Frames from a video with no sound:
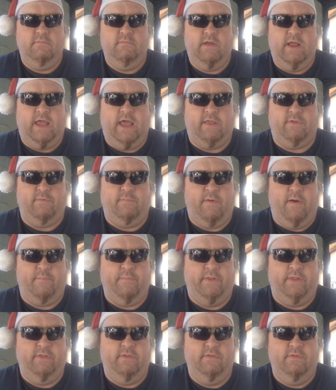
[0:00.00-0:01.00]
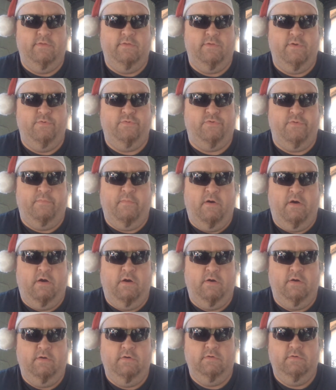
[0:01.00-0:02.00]
I guess we'll probably do
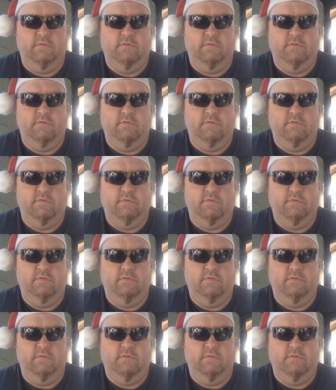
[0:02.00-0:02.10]
tomorrow